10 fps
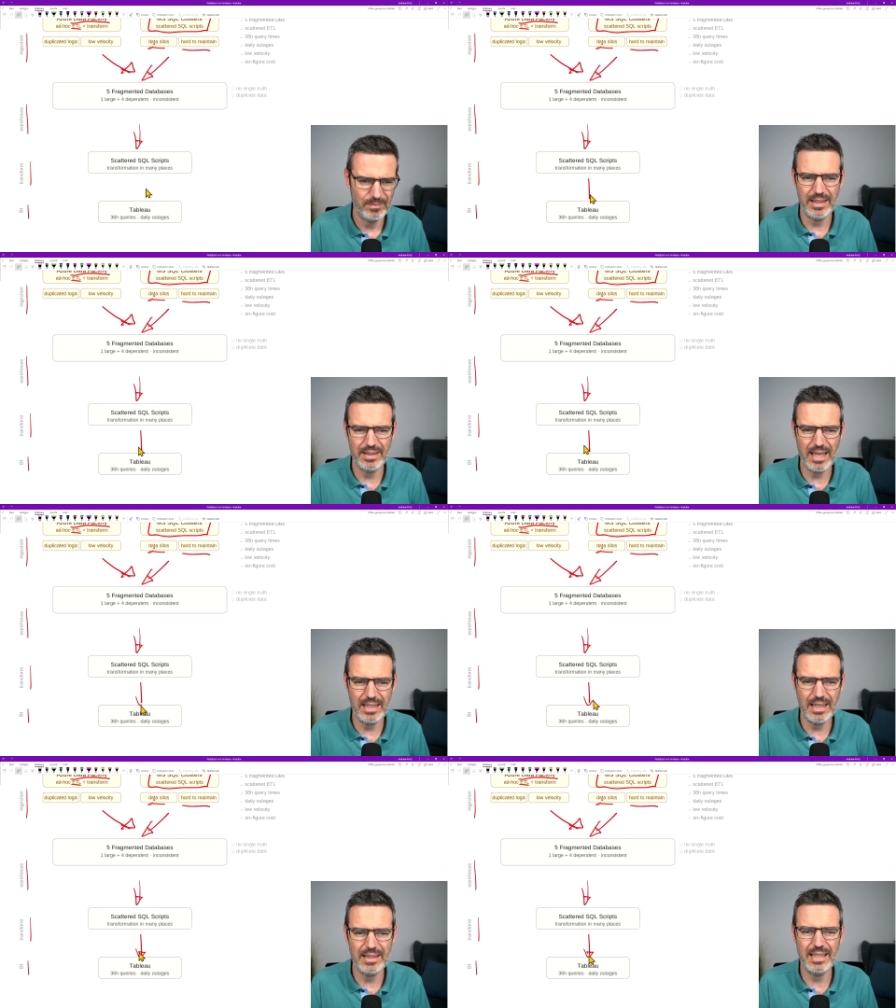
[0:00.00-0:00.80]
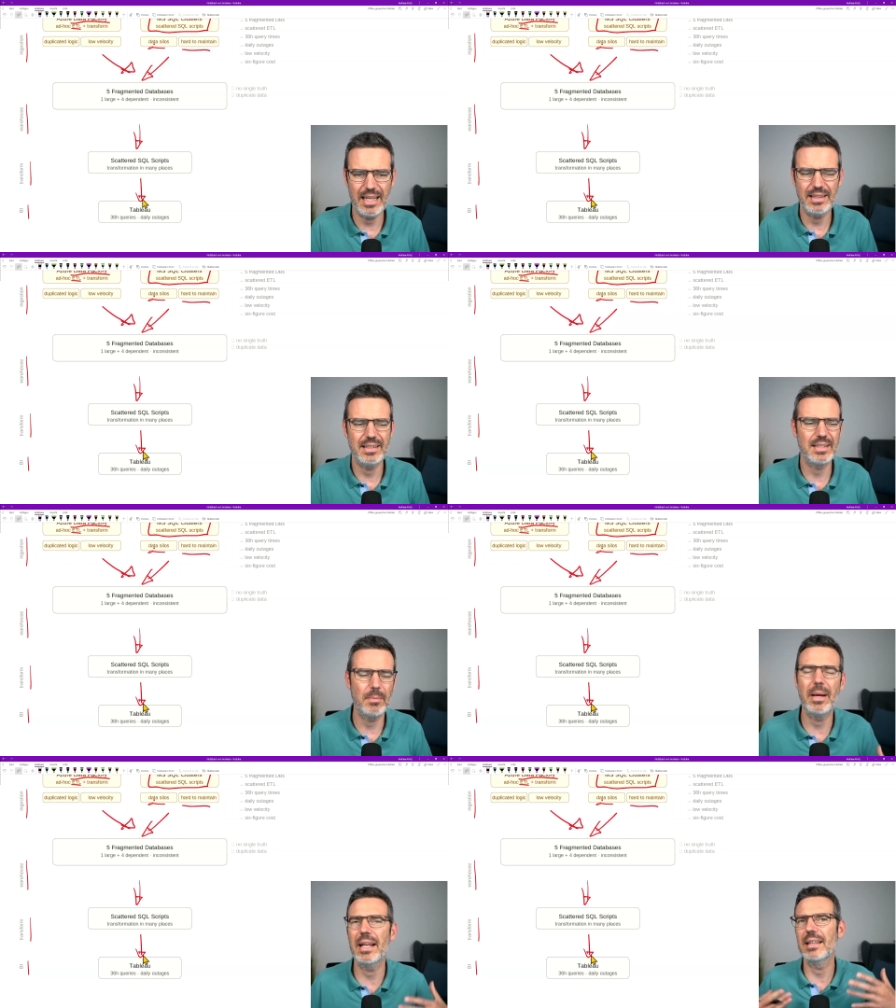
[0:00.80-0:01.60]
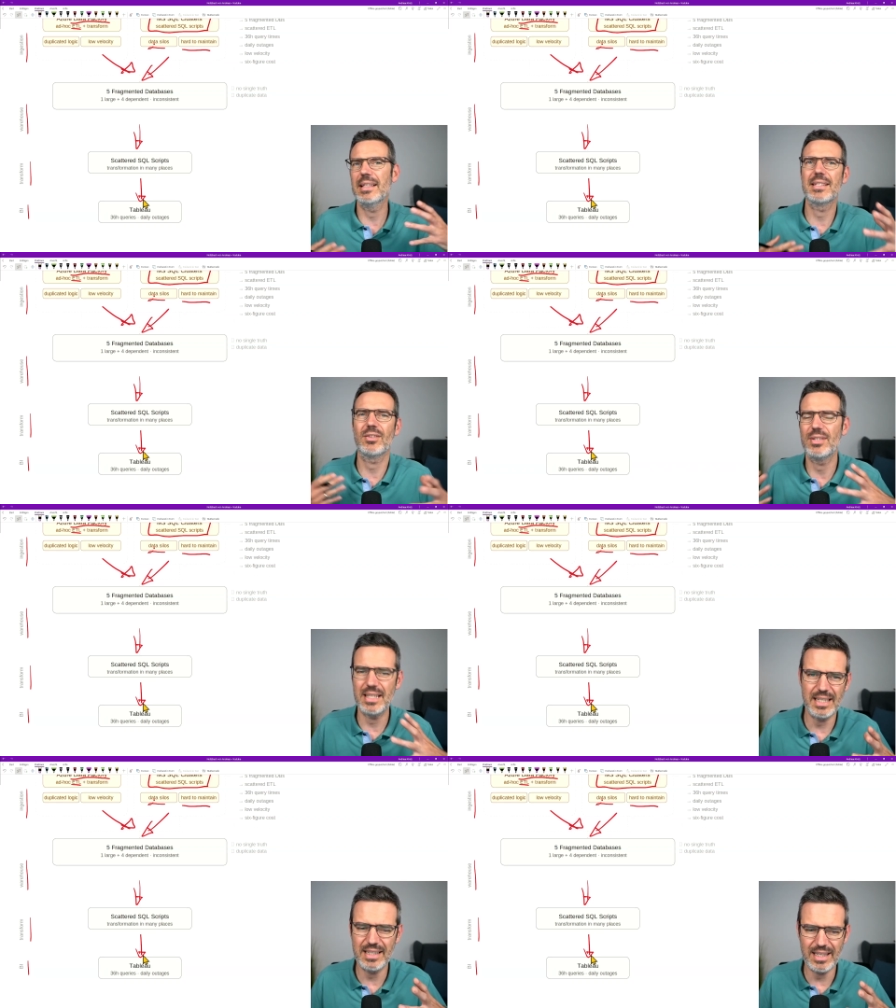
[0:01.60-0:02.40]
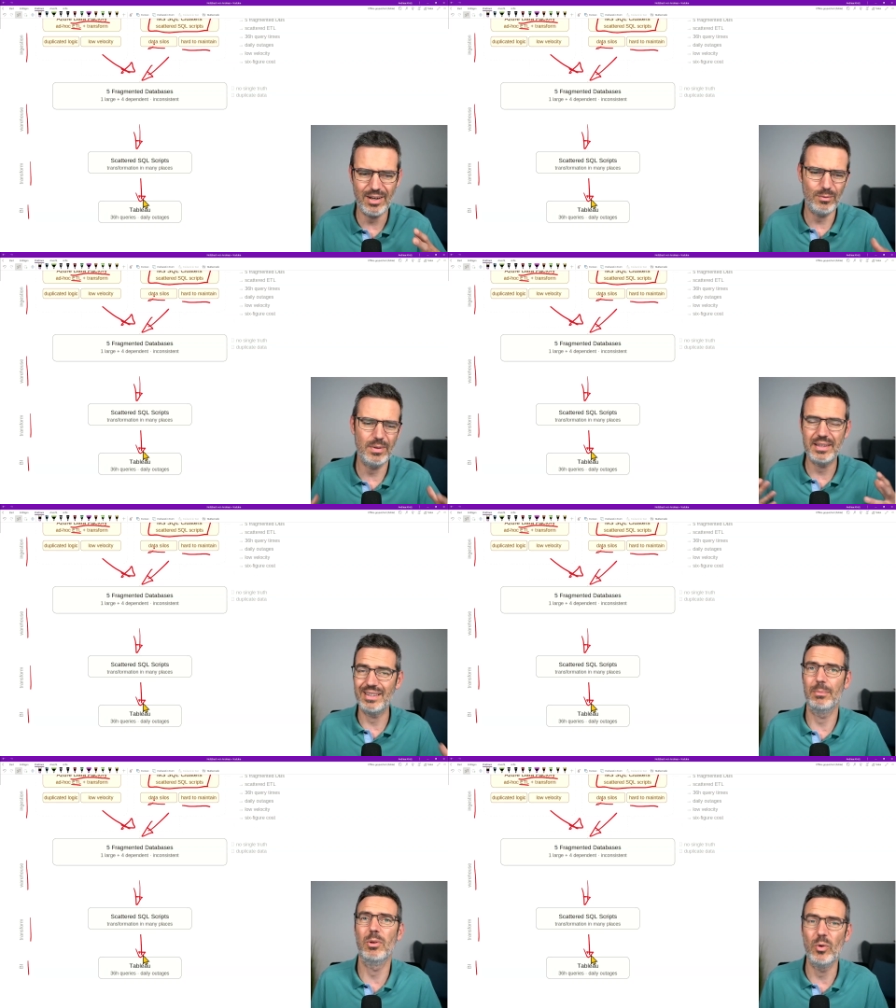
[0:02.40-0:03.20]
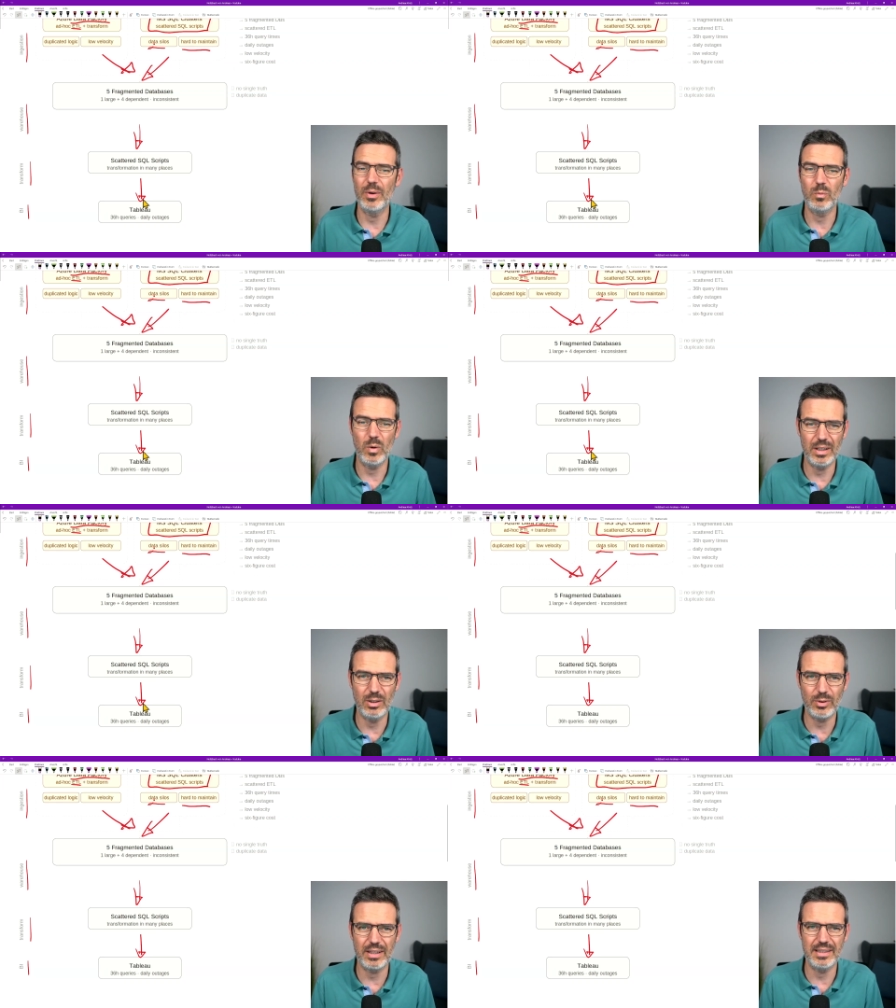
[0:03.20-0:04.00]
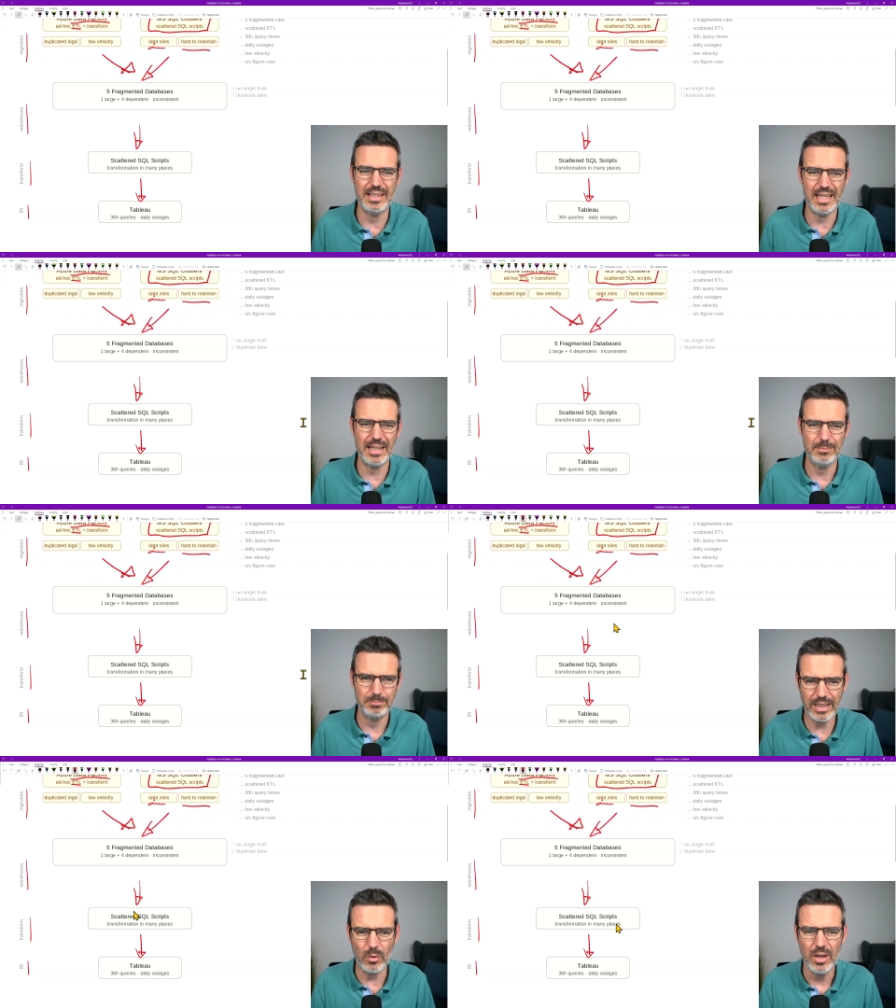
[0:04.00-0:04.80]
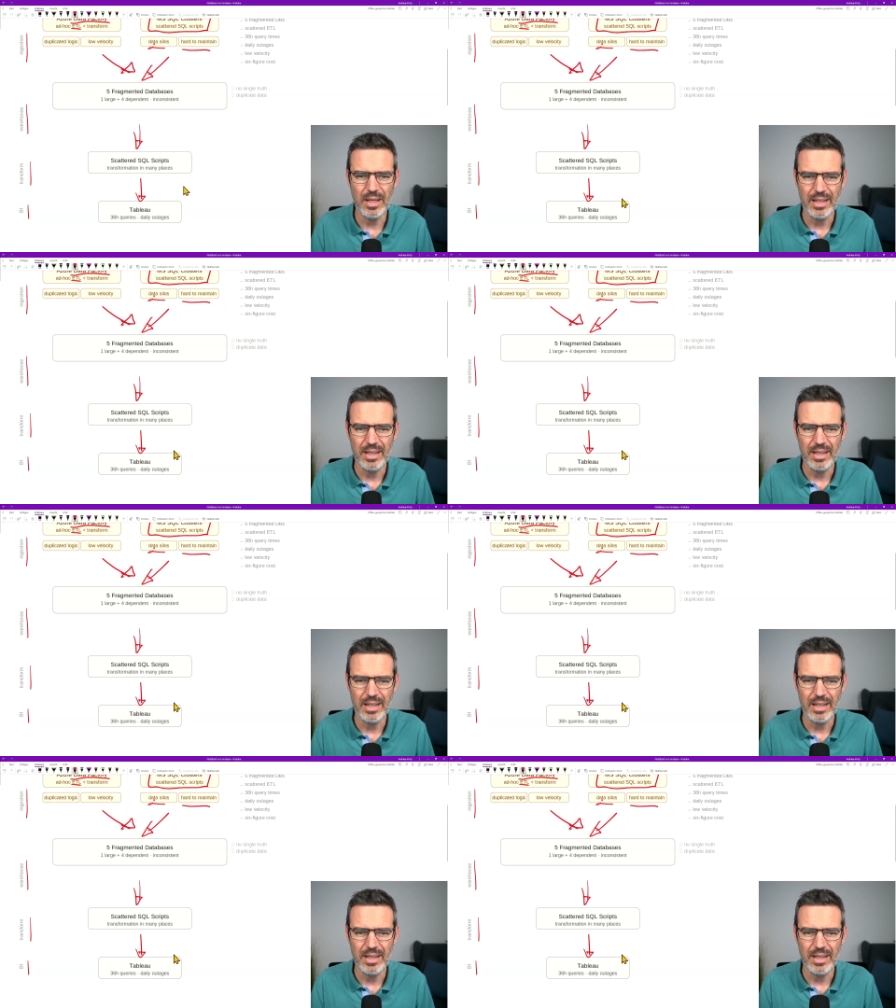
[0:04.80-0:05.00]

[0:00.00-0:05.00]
And then at the end, some analysts are sitting there with Tableau and want to look at the data. Now,